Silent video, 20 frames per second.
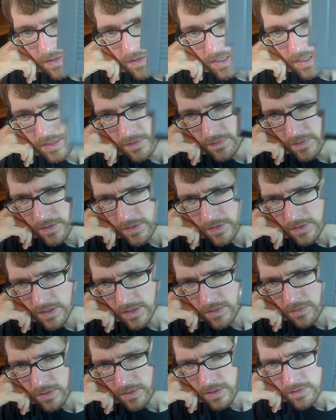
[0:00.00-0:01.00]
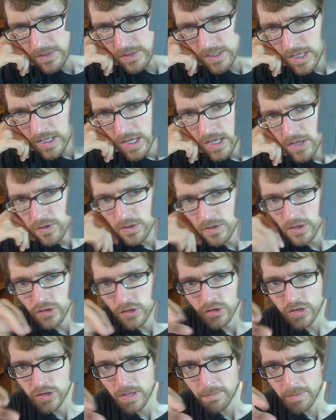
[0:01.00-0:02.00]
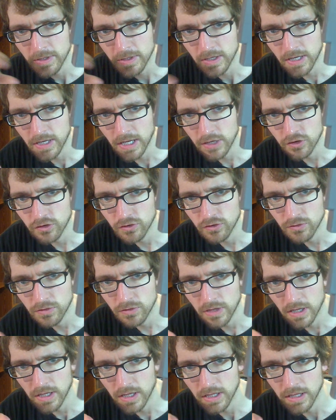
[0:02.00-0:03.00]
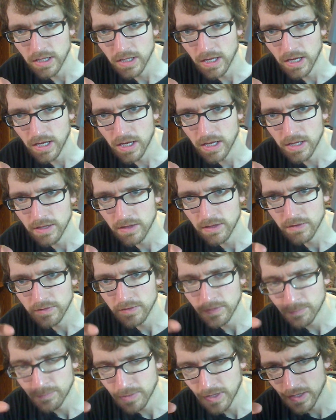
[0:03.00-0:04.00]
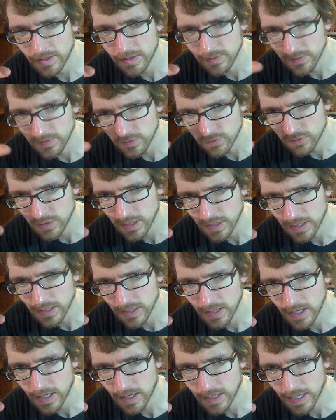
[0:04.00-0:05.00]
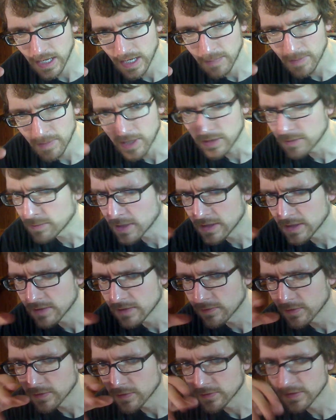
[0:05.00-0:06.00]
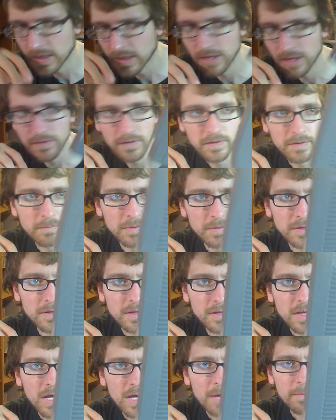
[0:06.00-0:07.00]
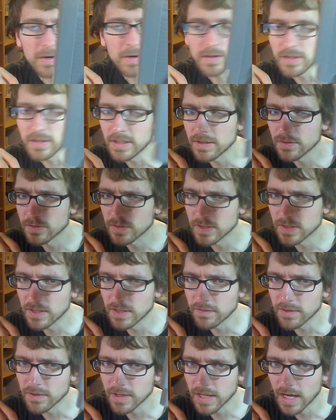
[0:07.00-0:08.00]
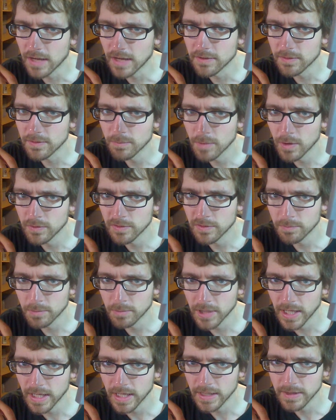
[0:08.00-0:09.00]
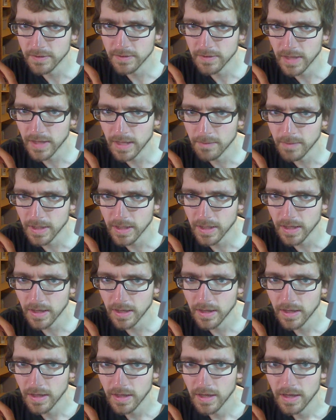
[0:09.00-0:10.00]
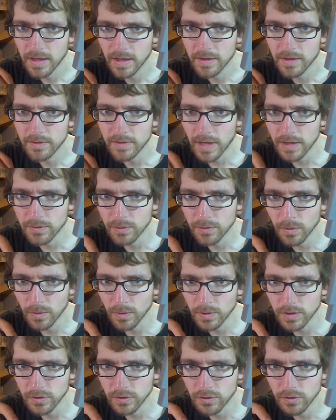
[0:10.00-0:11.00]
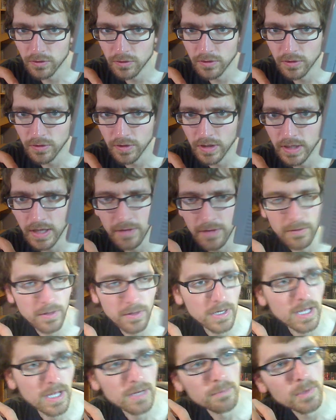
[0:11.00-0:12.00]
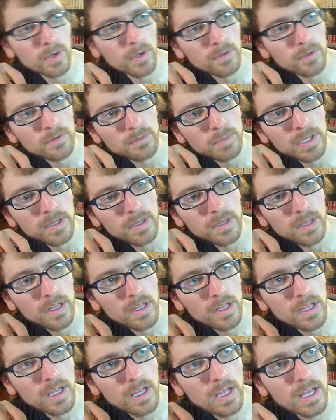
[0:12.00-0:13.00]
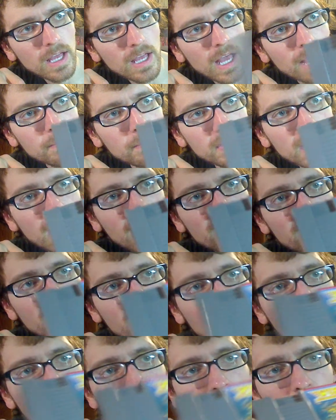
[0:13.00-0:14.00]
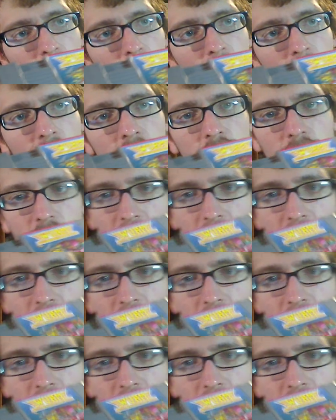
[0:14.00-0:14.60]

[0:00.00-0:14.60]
like the first level of it. You're in a ship and you kind of shoot, and it's a shooting game. I only played the first stage of it, but apparently there's different kinds of modes of play in this game, like a side-scrolling shooter and other kind of modes. But happy to have Worm Journey